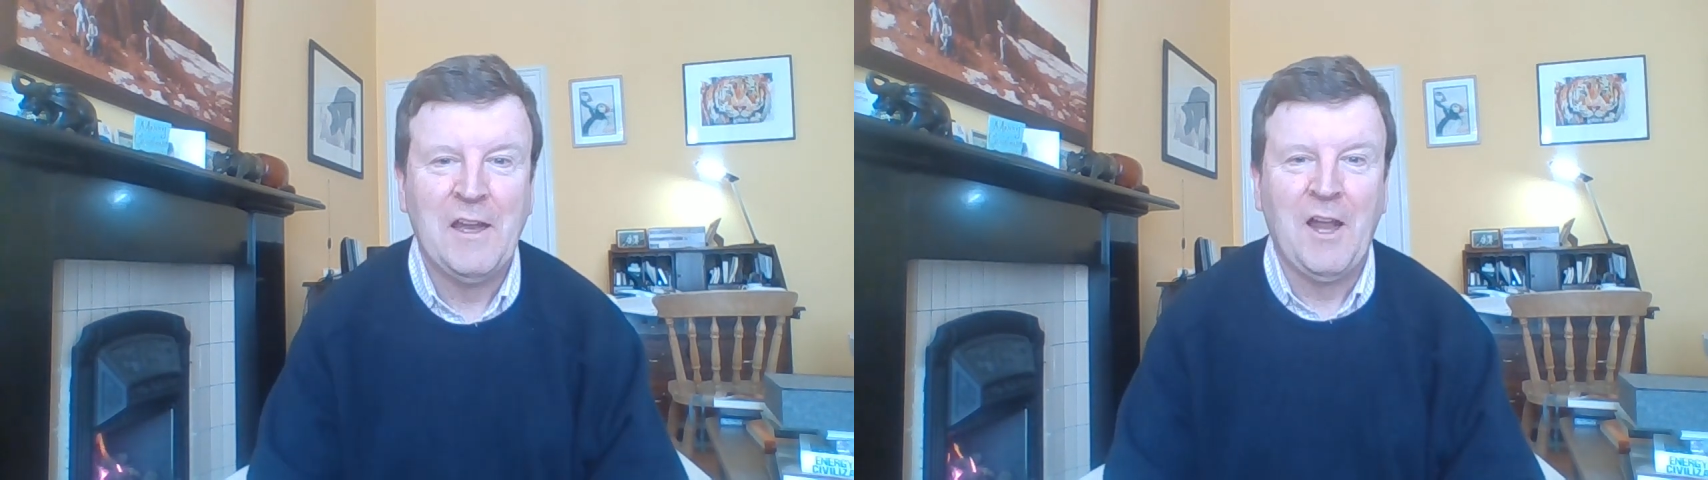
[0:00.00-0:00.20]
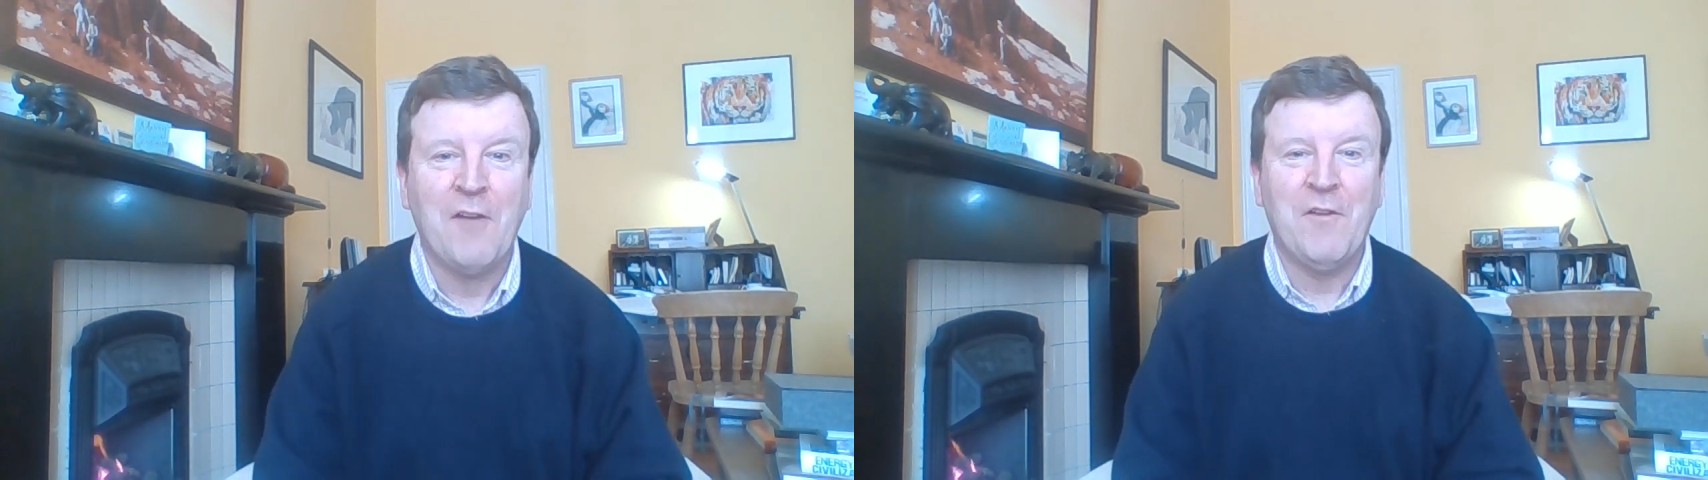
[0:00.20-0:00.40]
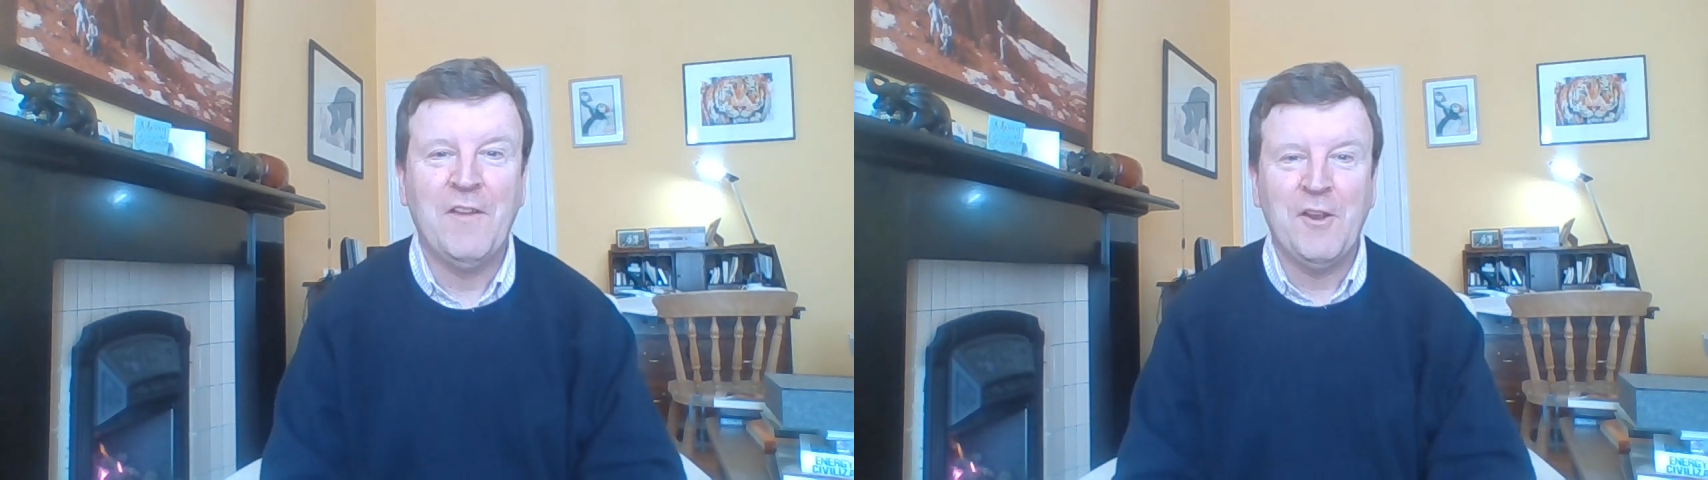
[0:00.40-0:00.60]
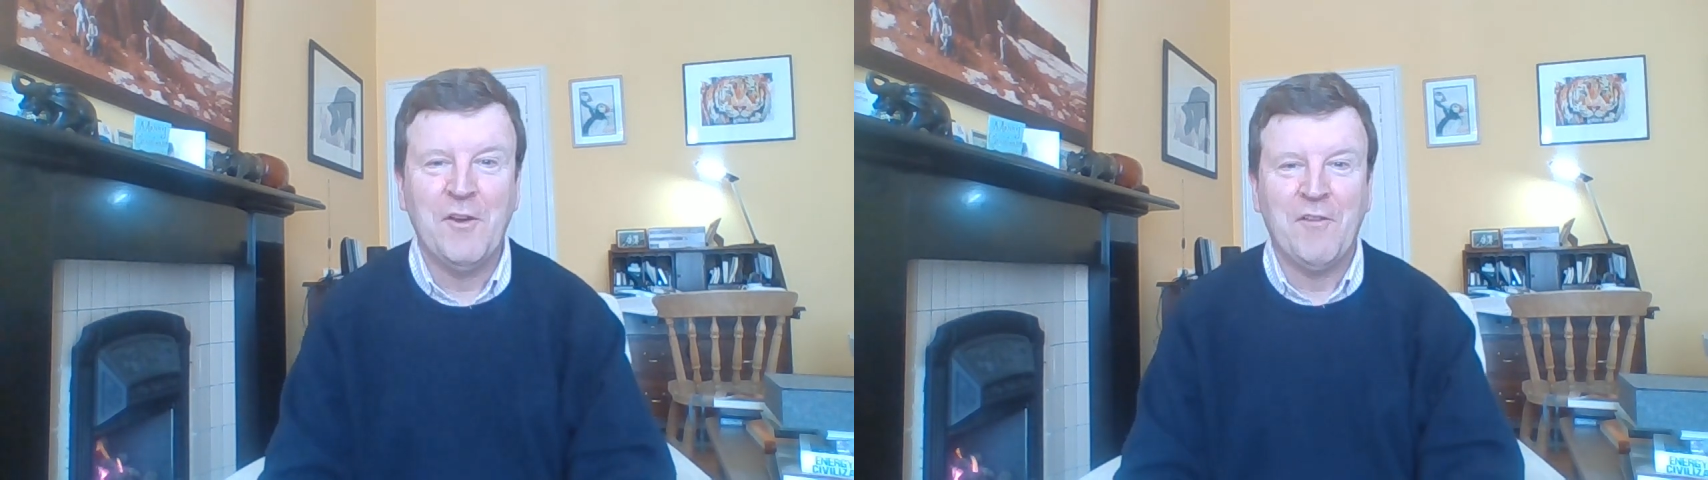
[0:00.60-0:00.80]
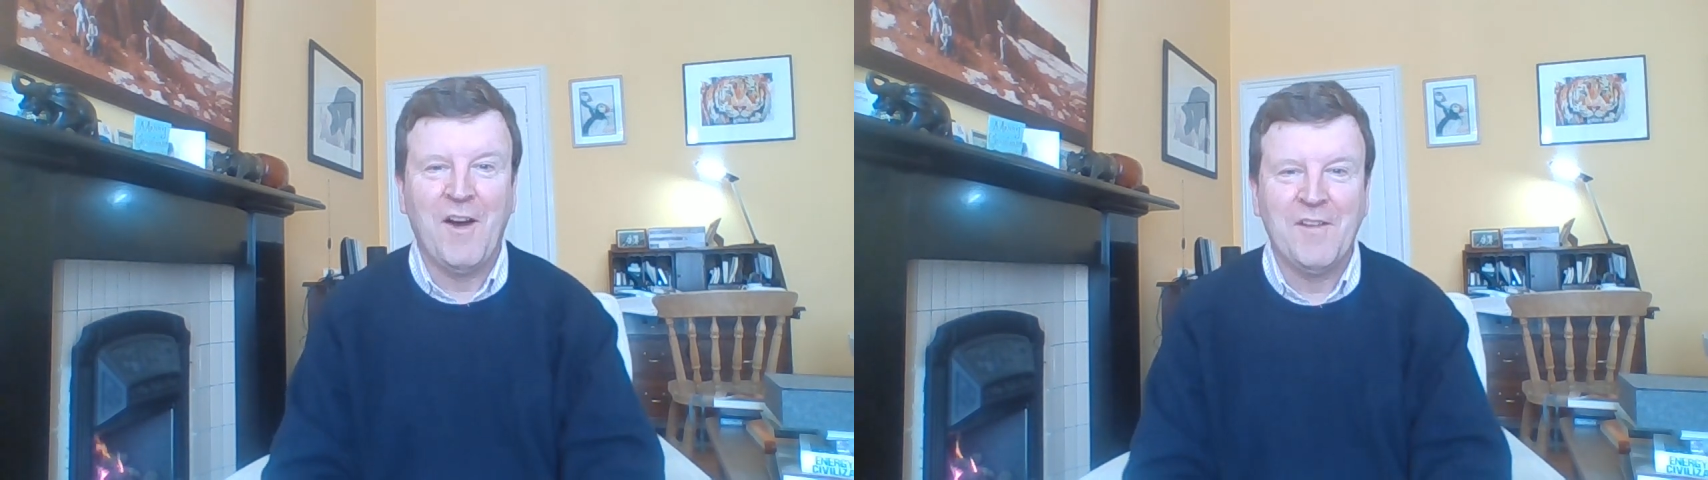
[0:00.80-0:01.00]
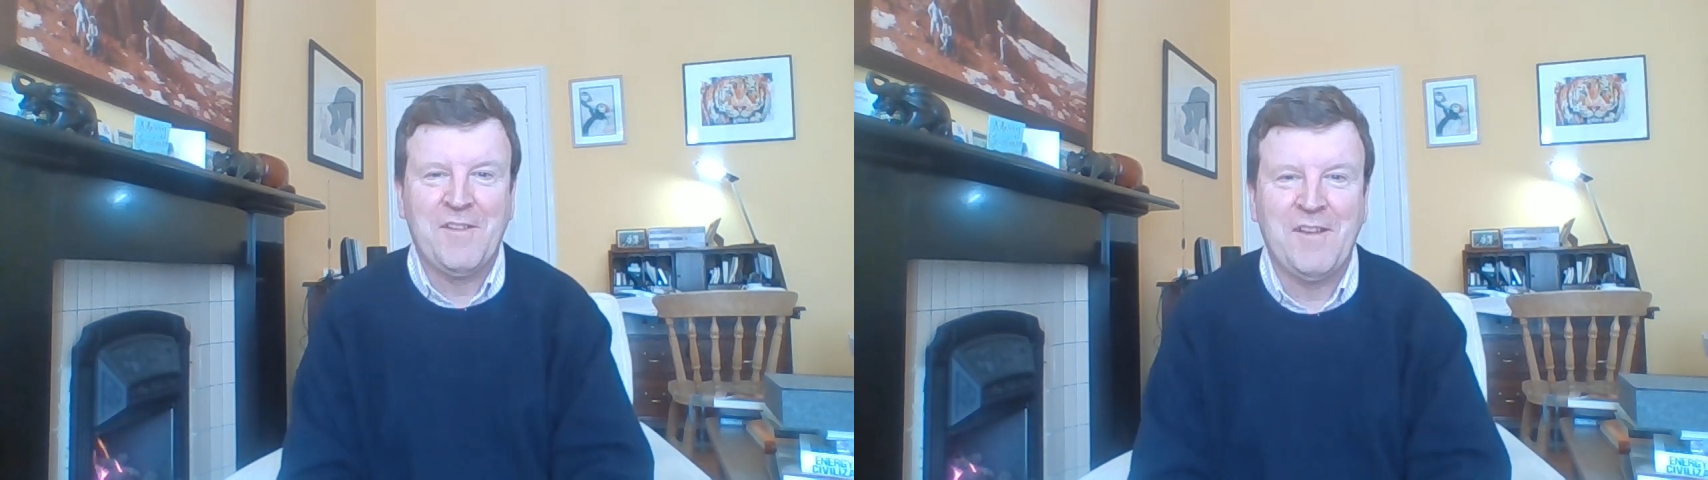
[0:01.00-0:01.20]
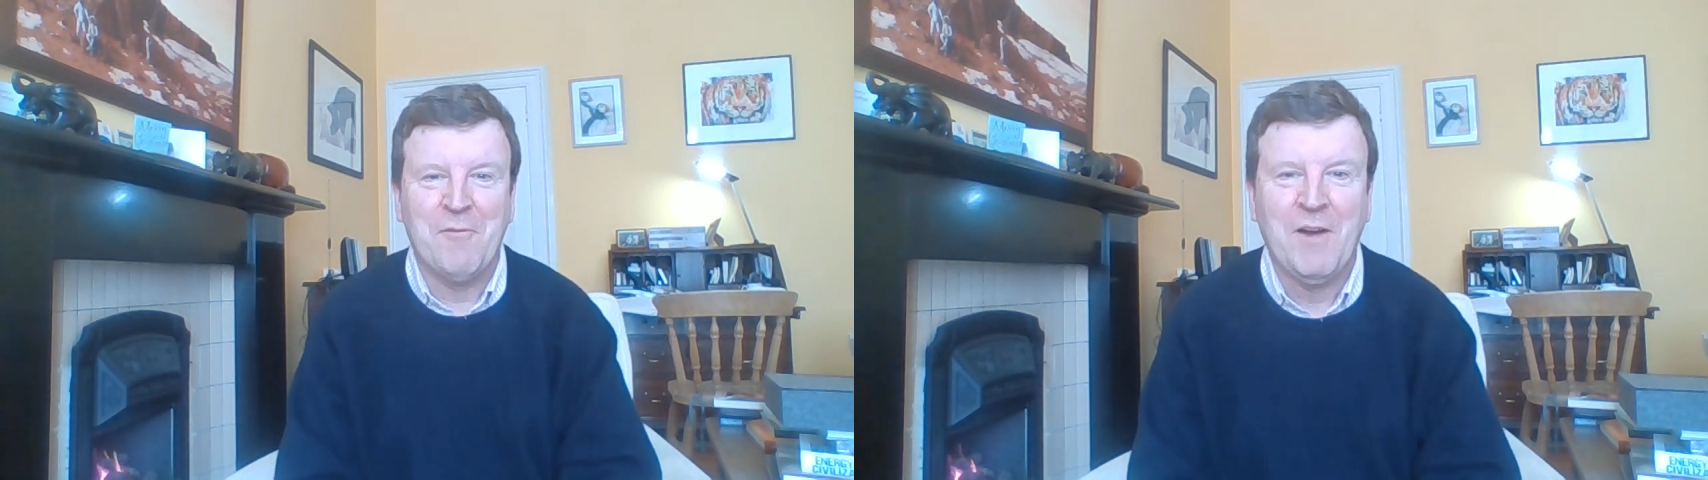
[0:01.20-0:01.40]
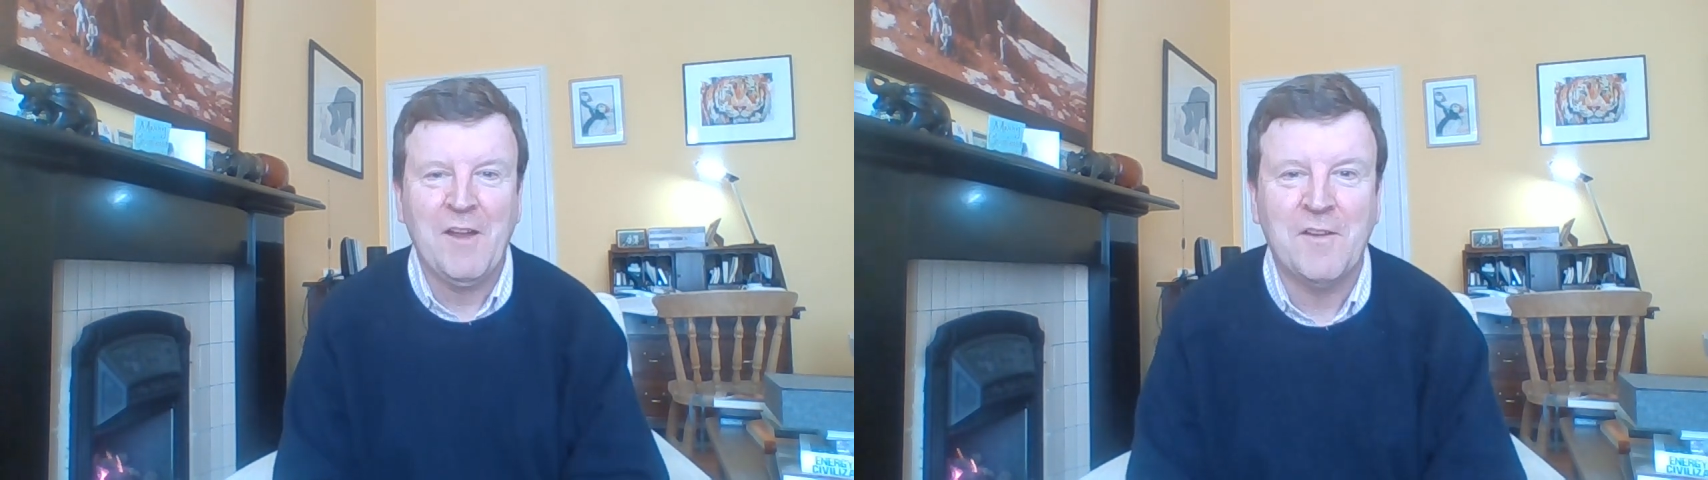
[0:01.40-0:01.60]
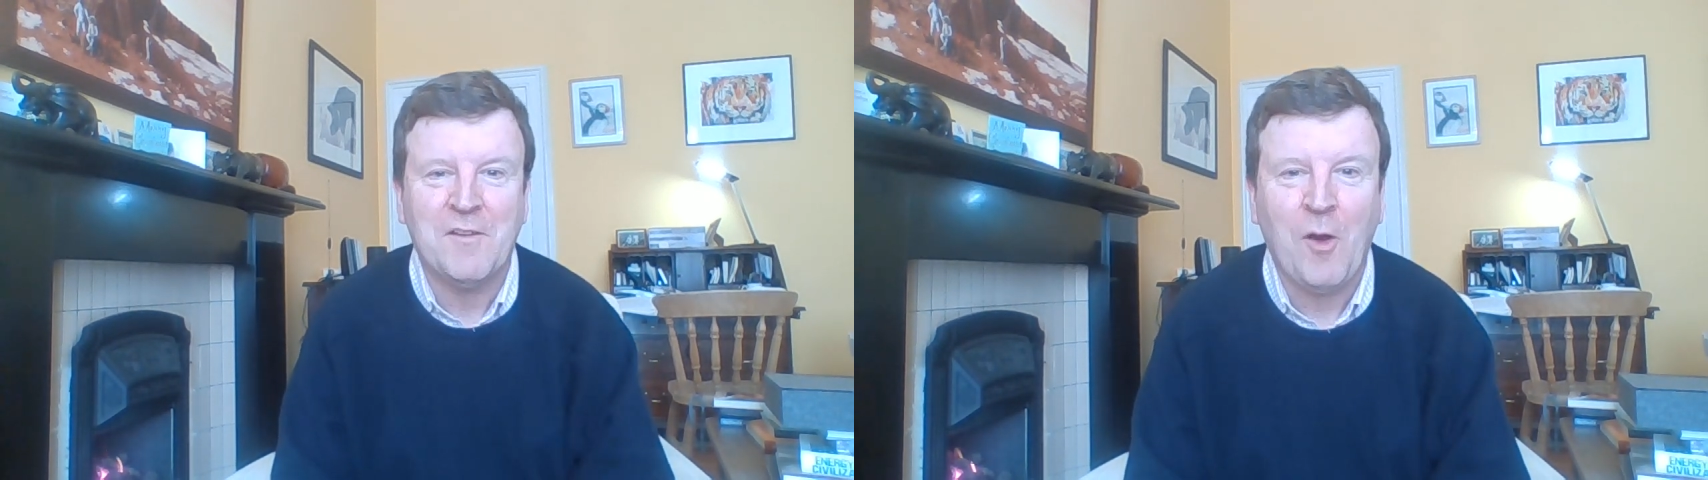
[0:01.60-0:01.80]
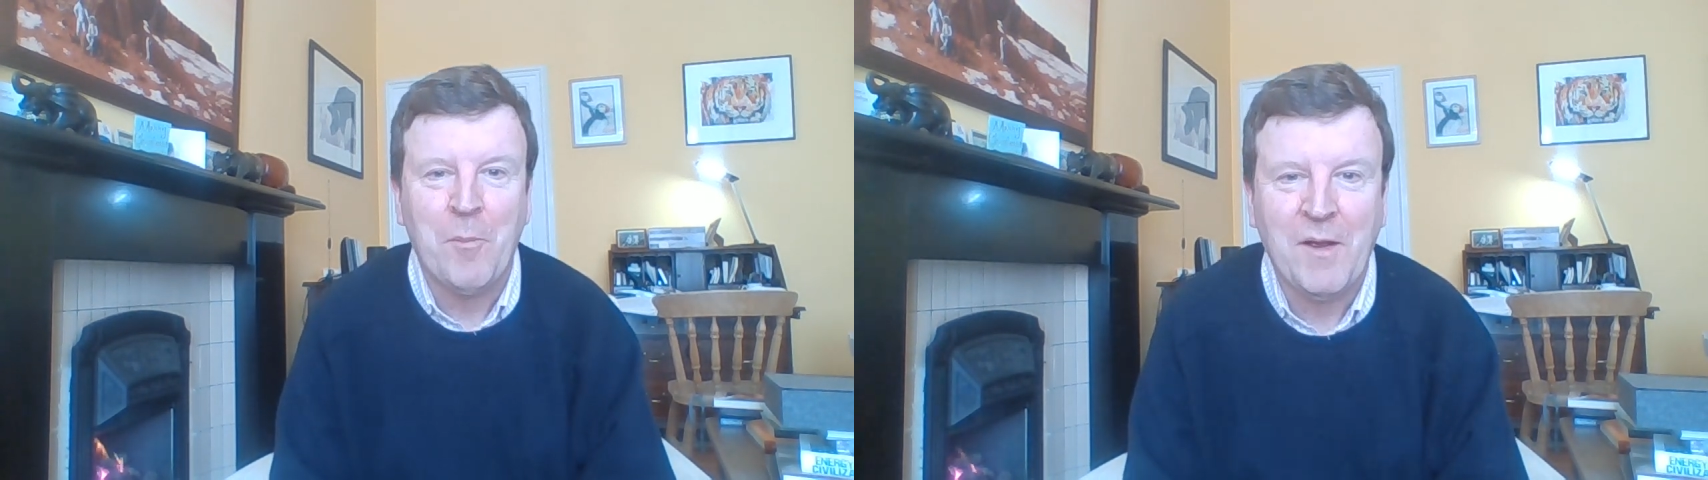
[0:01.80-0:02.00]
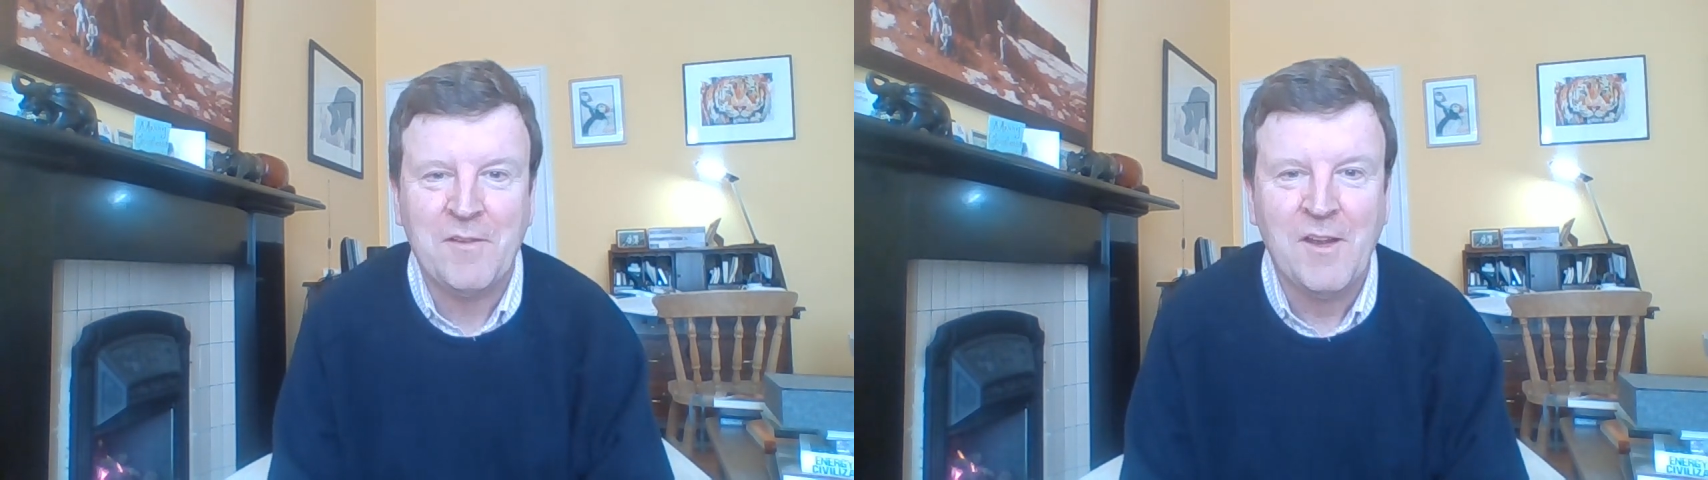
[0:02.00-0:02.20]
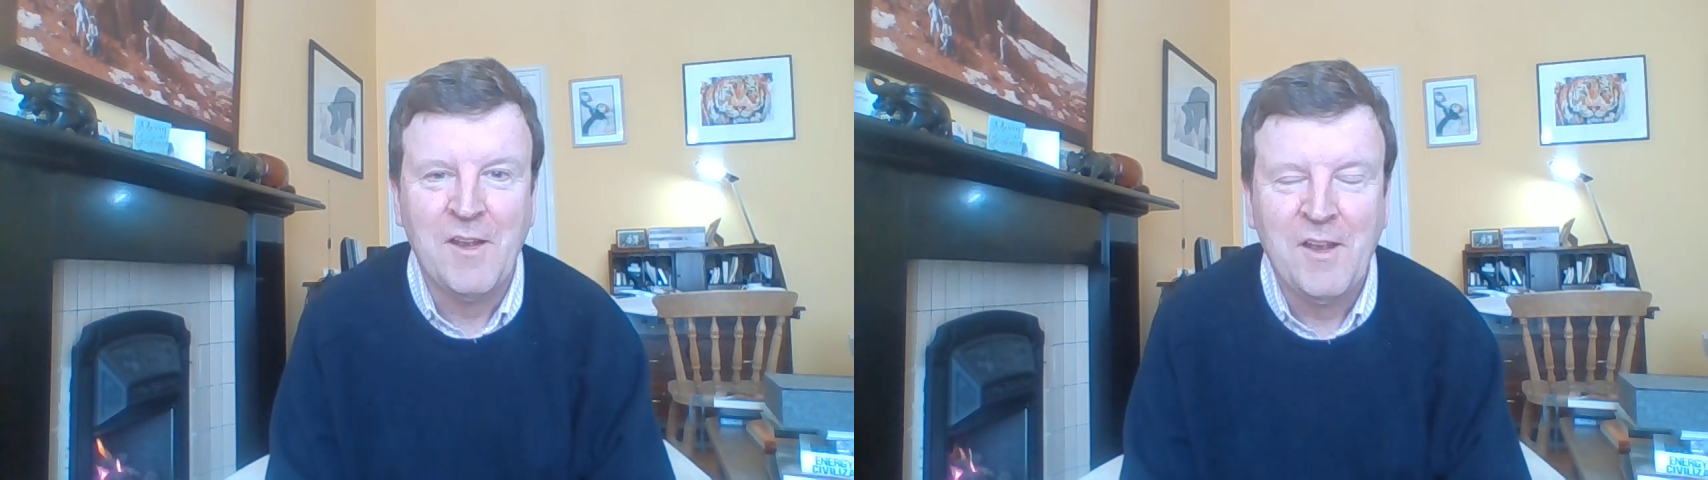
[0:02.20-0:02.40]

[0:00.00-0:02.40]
life in the universe and related topics